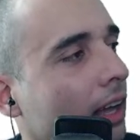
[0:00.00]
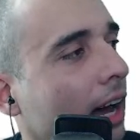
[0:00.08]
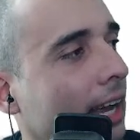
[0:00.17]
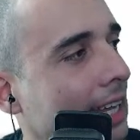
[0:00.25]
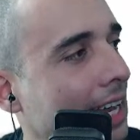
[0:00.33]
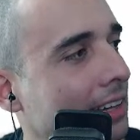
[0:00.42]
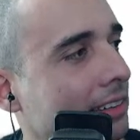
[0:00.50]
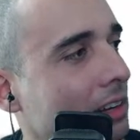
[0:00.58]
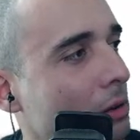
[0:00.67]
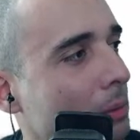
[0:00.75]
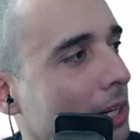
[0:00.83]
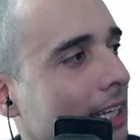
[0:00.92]
I can't say
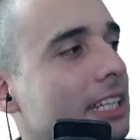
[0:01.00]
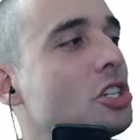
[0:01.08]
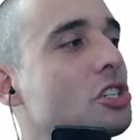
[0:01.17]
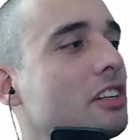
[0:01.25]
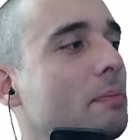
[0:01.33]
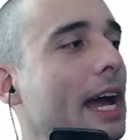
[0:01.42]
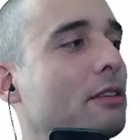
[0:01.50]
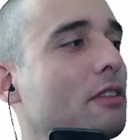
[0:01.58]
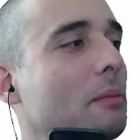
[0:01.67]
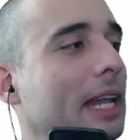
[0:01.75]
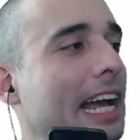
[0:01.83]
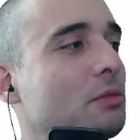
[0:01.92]
everybody. Katish is back
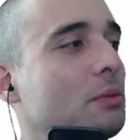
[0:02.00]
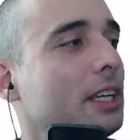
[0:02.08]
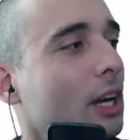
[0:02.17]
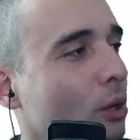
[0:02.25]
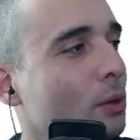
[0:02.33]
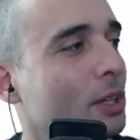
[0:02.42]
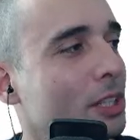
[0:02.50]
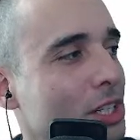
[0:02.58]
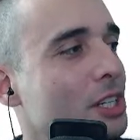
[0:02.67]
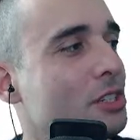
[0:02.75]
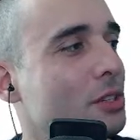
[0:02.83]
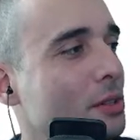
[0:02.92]
from last week. Hello,
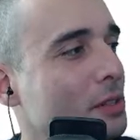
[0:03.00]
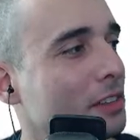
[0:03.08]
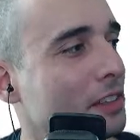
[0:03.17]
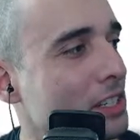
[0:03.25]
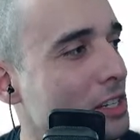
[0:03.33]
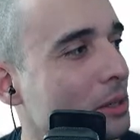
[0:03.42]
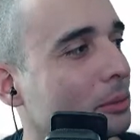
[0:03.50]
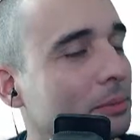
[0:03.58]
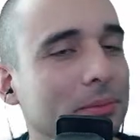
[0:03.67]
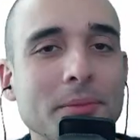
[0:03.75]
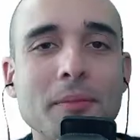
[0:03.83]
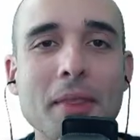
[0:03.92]
Katish. Good to see you.
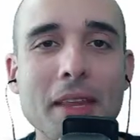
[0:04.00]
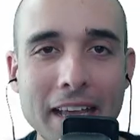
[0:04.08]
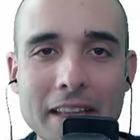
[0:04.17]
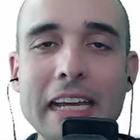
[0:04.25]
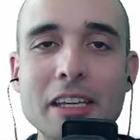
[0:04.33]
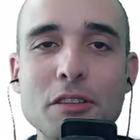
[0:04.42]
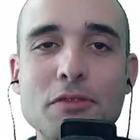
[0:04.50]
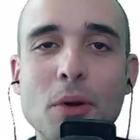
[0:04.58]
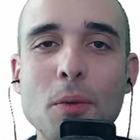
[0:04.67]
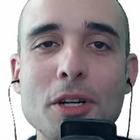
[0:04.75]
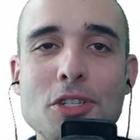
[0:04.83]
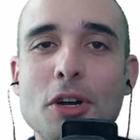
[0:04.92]
Thank you for
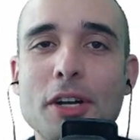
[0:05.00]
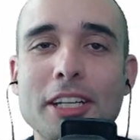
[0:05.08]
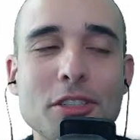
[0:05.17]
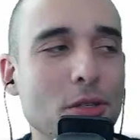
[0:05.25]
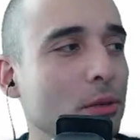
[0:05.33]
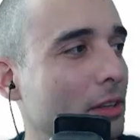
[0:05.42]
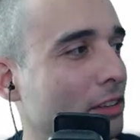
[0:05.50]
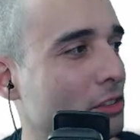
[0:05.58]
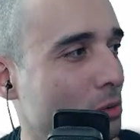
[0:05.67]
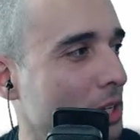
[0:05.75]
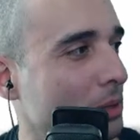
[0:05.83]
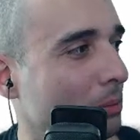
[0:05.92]
returning to the
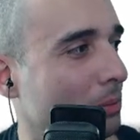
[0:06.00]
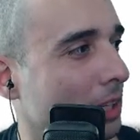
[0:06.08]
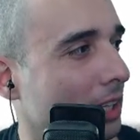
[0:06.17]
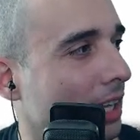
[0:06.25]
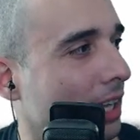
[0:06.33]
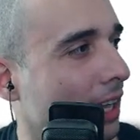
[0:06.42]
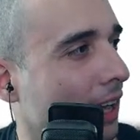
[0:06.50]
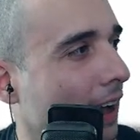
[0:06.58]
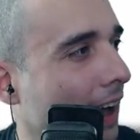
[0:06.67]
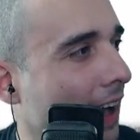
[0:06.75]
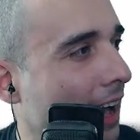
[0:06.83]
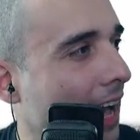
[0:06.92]
stream.
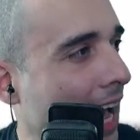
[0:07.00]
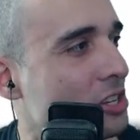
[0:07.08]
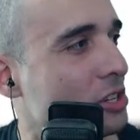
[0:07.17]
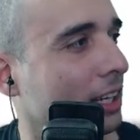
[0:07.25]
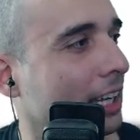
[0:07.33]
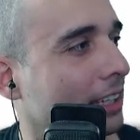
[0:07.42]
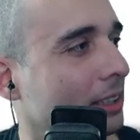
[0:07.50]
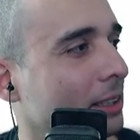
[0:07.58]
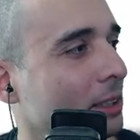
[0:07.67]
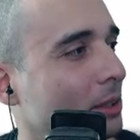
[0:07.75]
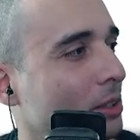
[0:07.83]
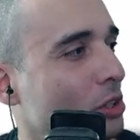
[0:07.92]
Angela.
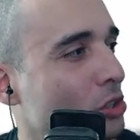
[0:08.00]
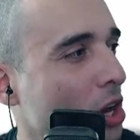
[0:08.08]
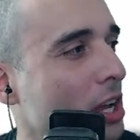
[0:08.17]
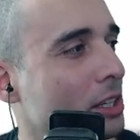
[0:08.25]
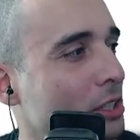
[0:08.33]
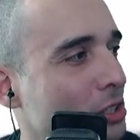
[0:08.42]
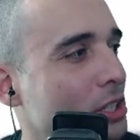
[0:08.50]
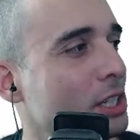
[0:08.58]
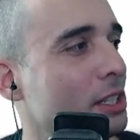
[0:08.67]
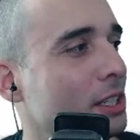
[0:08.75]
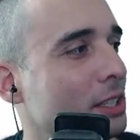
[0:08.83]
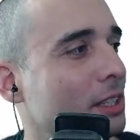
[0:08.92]
JD